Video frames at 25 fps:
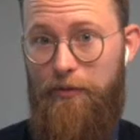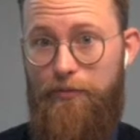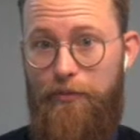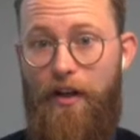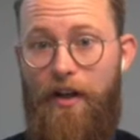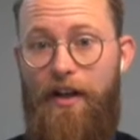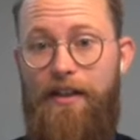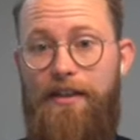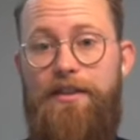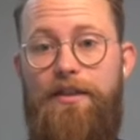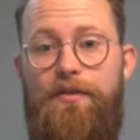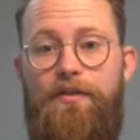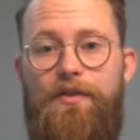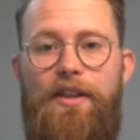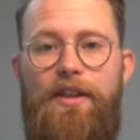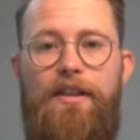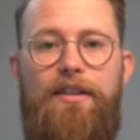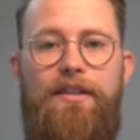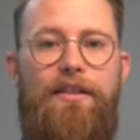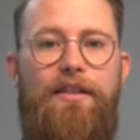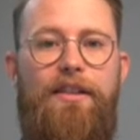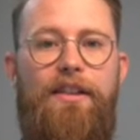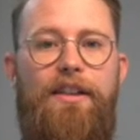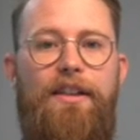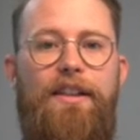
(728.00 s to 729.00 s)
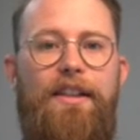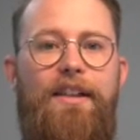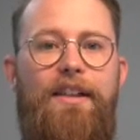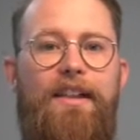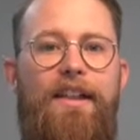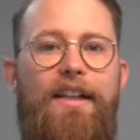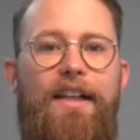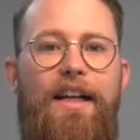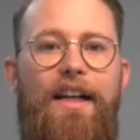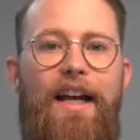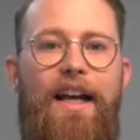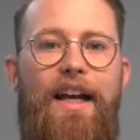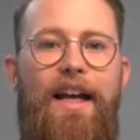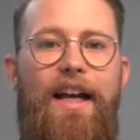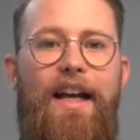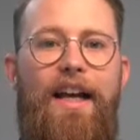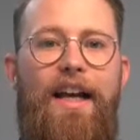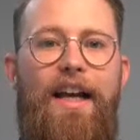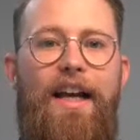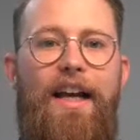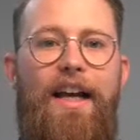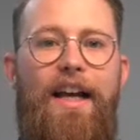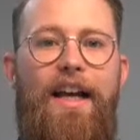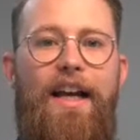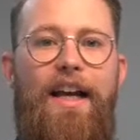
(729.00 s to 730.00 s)
part of it.
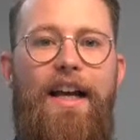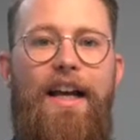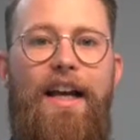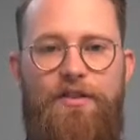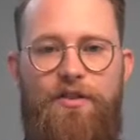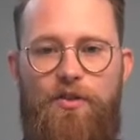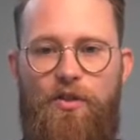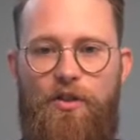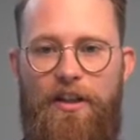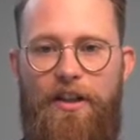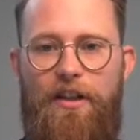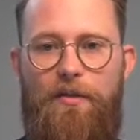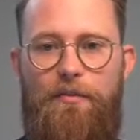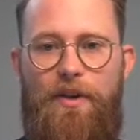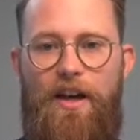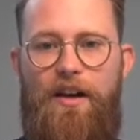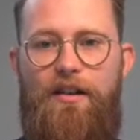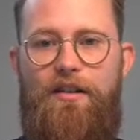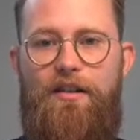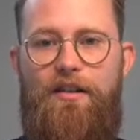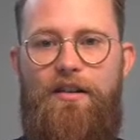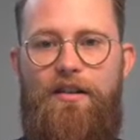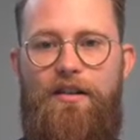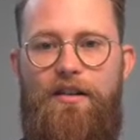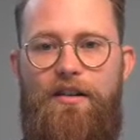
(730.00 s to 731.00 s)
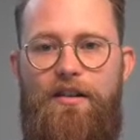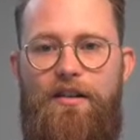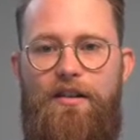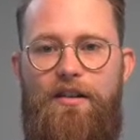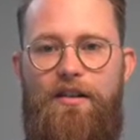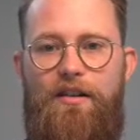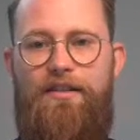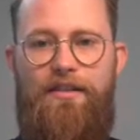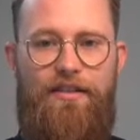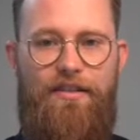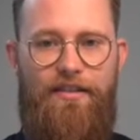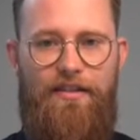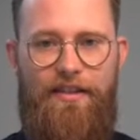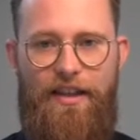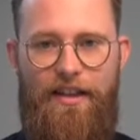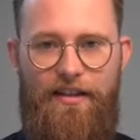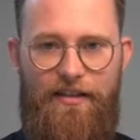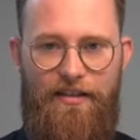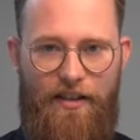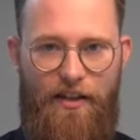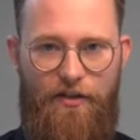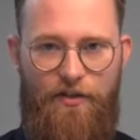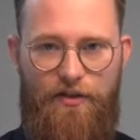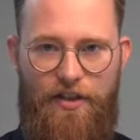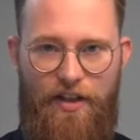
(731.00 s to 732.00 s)
Now, let's talking about
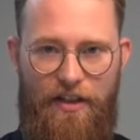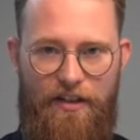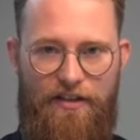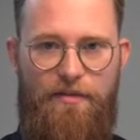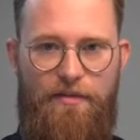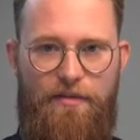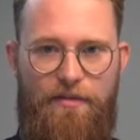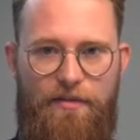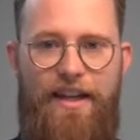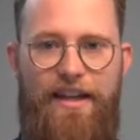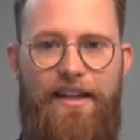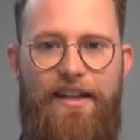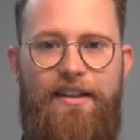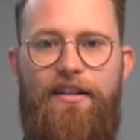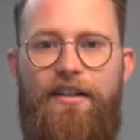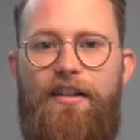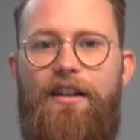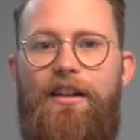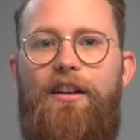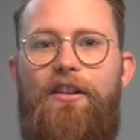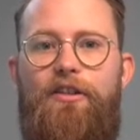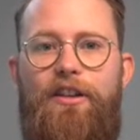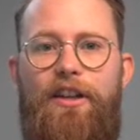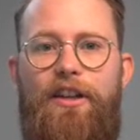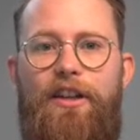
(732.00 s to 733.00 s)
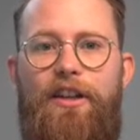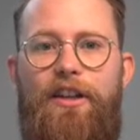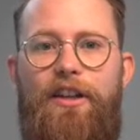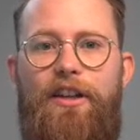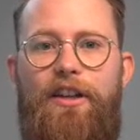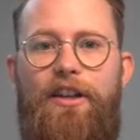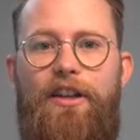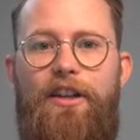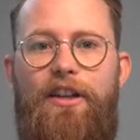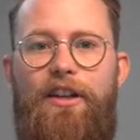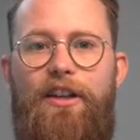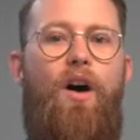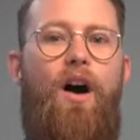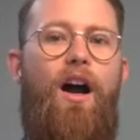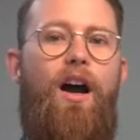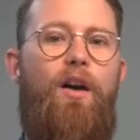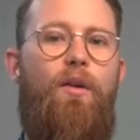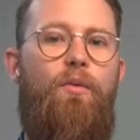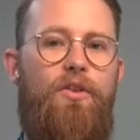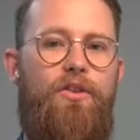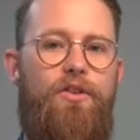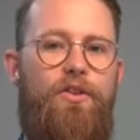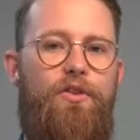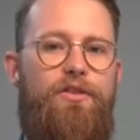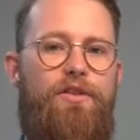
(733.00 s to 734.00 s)
that don't suck to make. Okay, so I
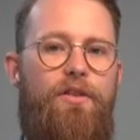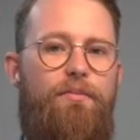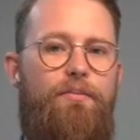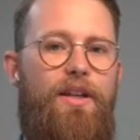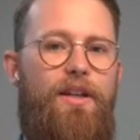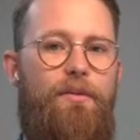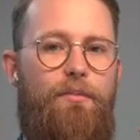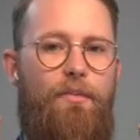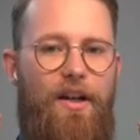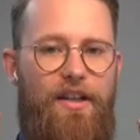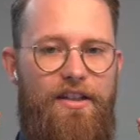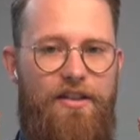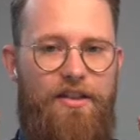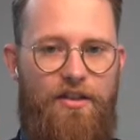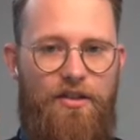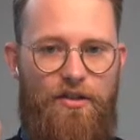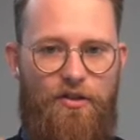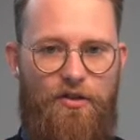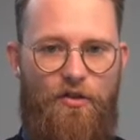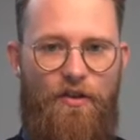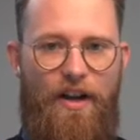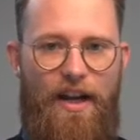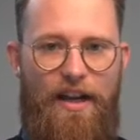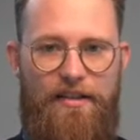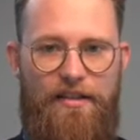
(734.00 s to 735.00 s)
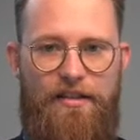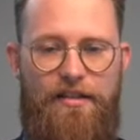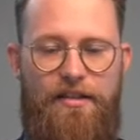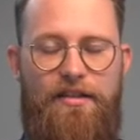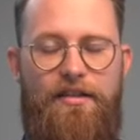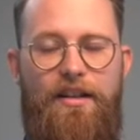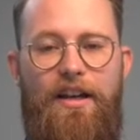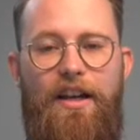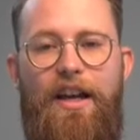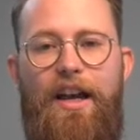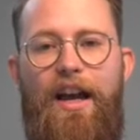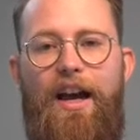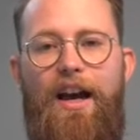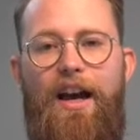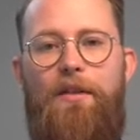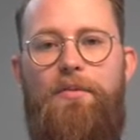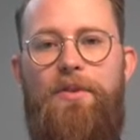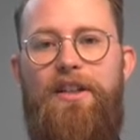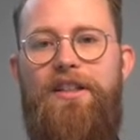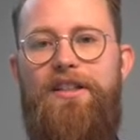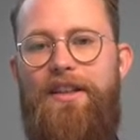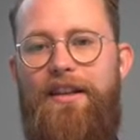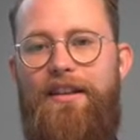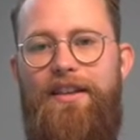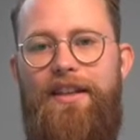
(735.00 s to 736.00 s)
want you to minimize stress
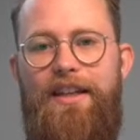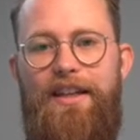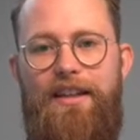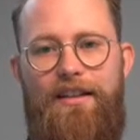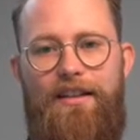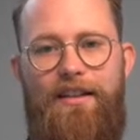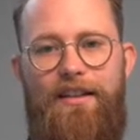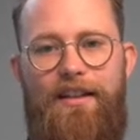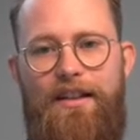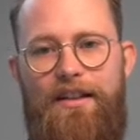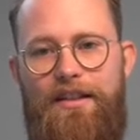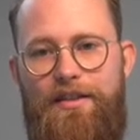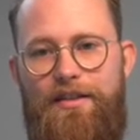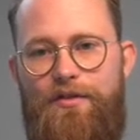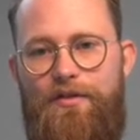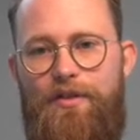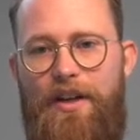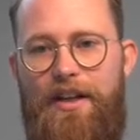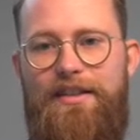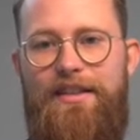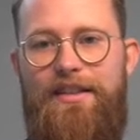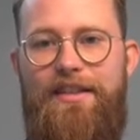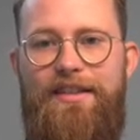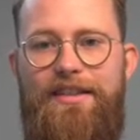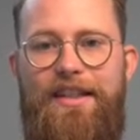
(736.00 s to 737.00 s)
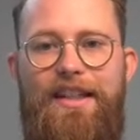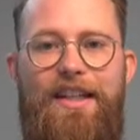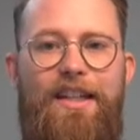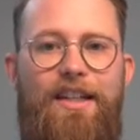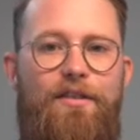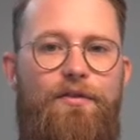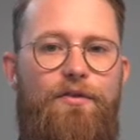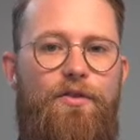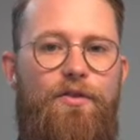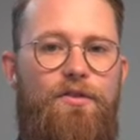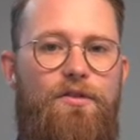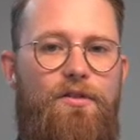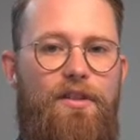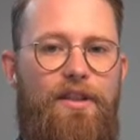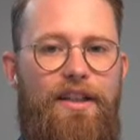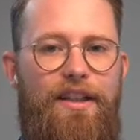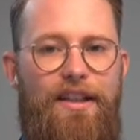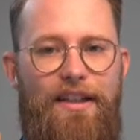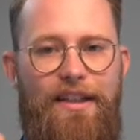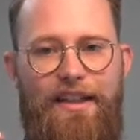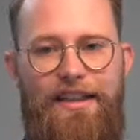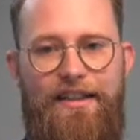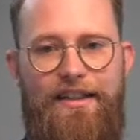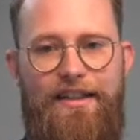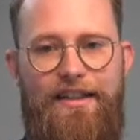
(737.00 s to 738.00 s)
because I think stress is evil. It
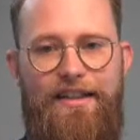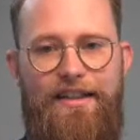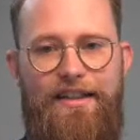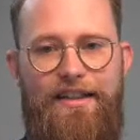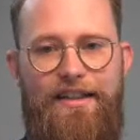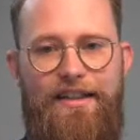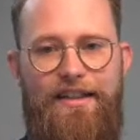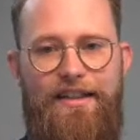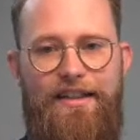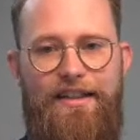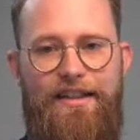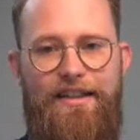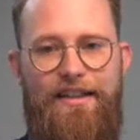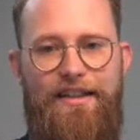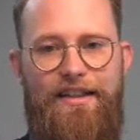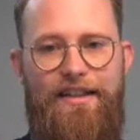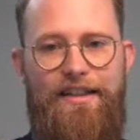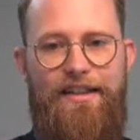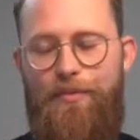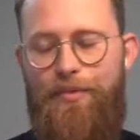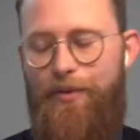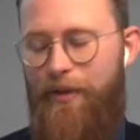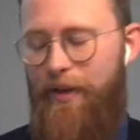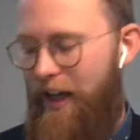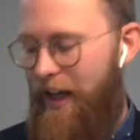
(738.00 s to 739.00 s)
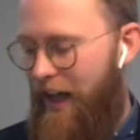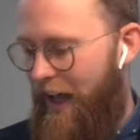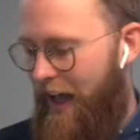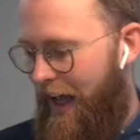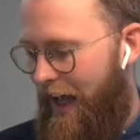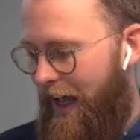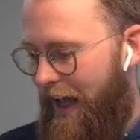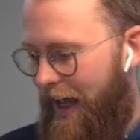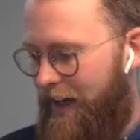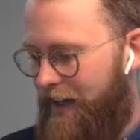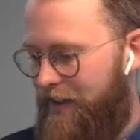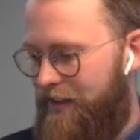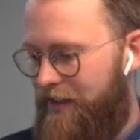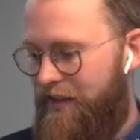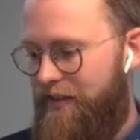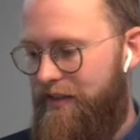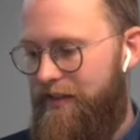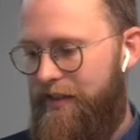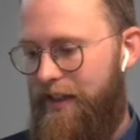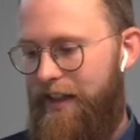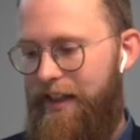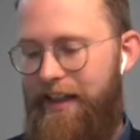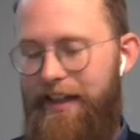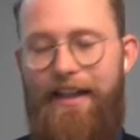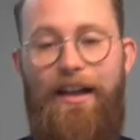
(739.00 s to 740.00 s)
leads to messing up,
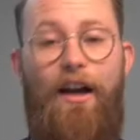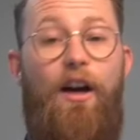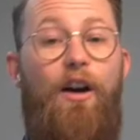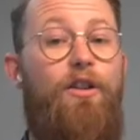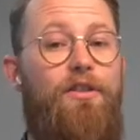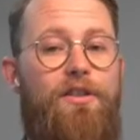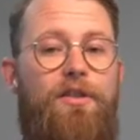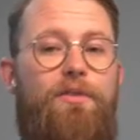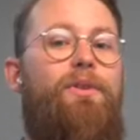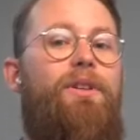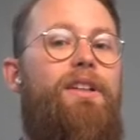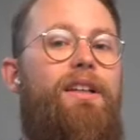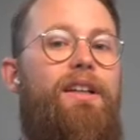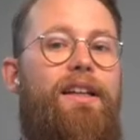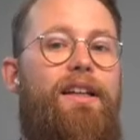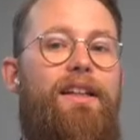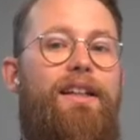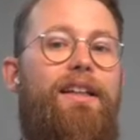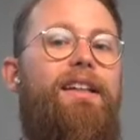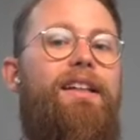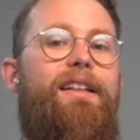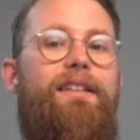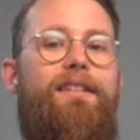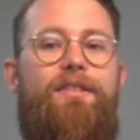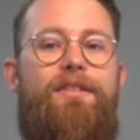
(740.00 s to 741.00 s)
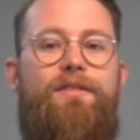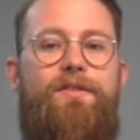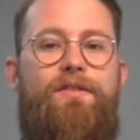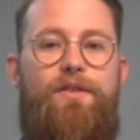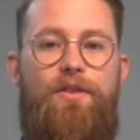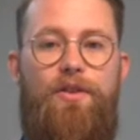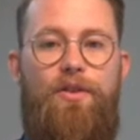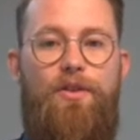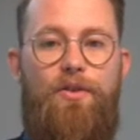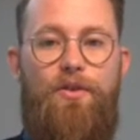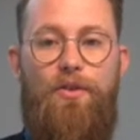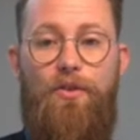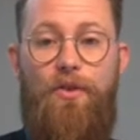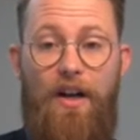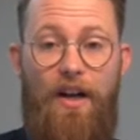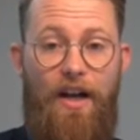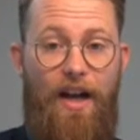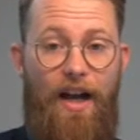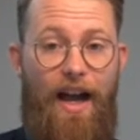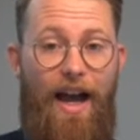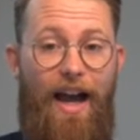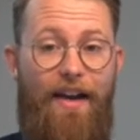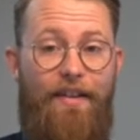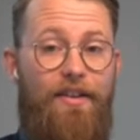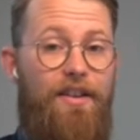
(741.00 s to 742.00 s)
and it ultimately leads to
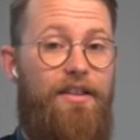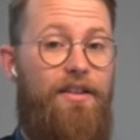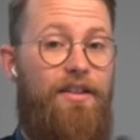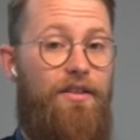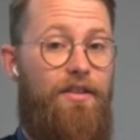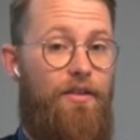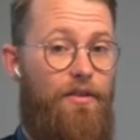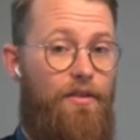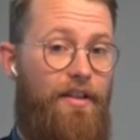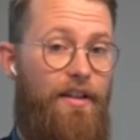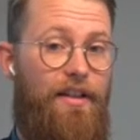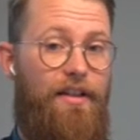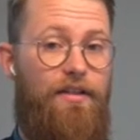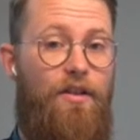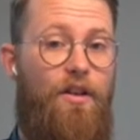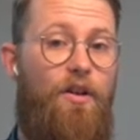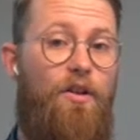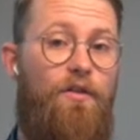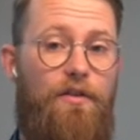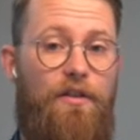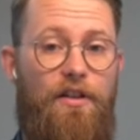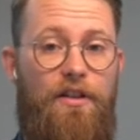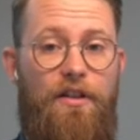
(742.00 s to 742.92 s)
having to do things over and